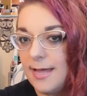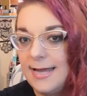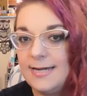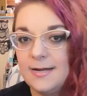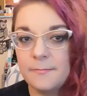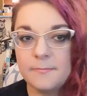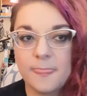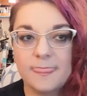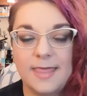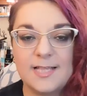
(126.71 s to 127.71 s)
And
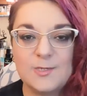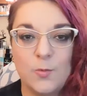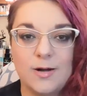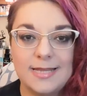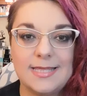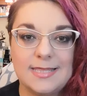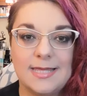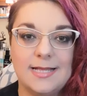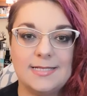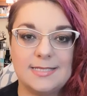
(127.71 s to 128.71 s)
that's one of the
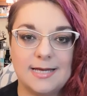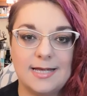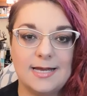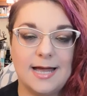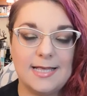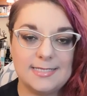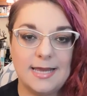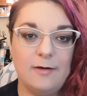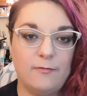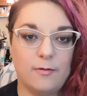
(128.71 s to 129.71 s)
things that I
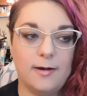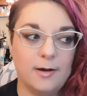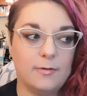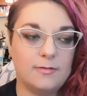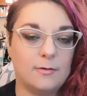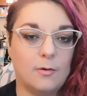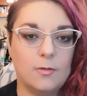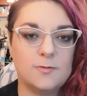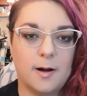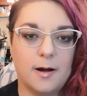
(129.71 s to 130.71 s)
stand for here with No
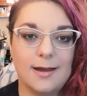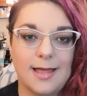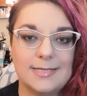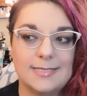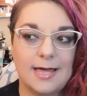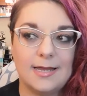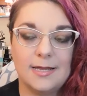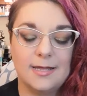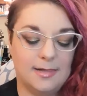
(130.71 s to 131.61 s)
Holds Barred, is that